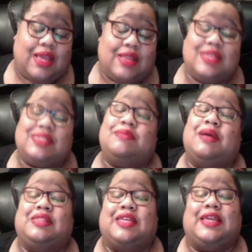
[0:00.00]
This is
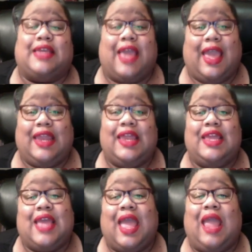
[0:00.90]
my thing. Katie
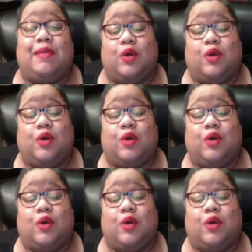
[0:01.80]
came